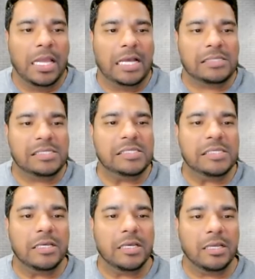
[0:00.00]
S E
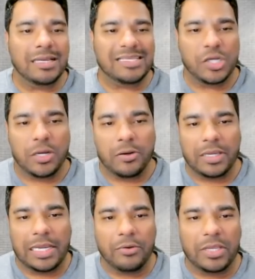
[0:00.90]
C Chair
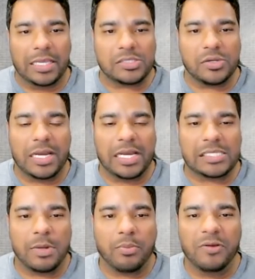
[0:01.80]
Gary Gensler has
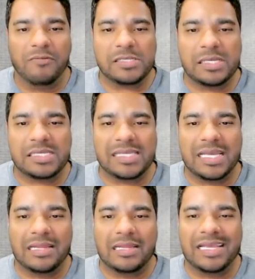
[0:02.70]
previously
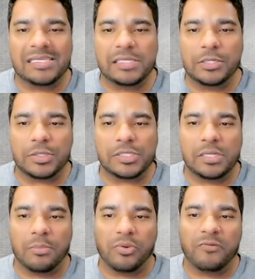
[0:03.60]
stated his interest in
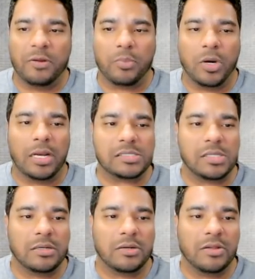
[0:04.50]
approving products
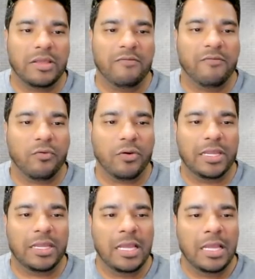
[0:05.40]
under the
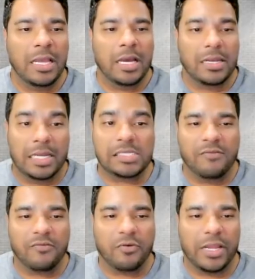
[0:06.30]
nineteen
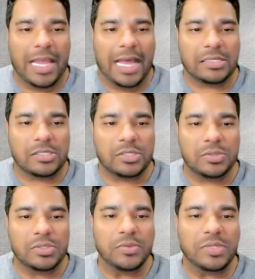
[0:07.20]
forty Act due
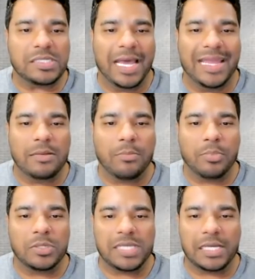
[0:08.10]
to its heightened
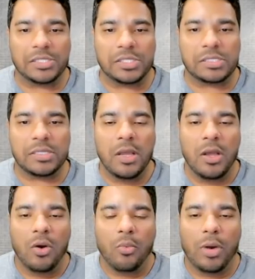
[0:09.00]
protections.
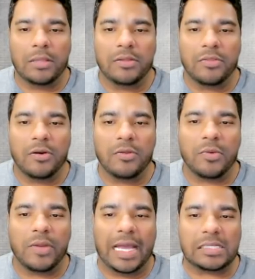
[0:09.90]
While the
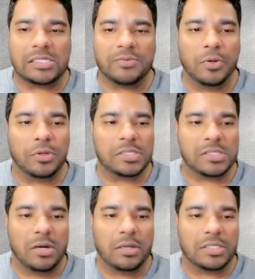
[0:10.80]
thirty-three Act is focused
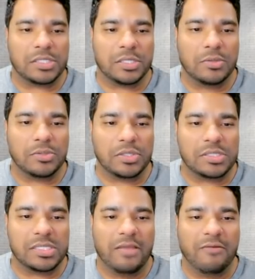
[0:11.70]
on
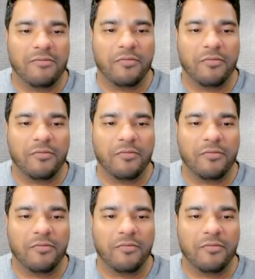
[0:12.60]
disclosures, the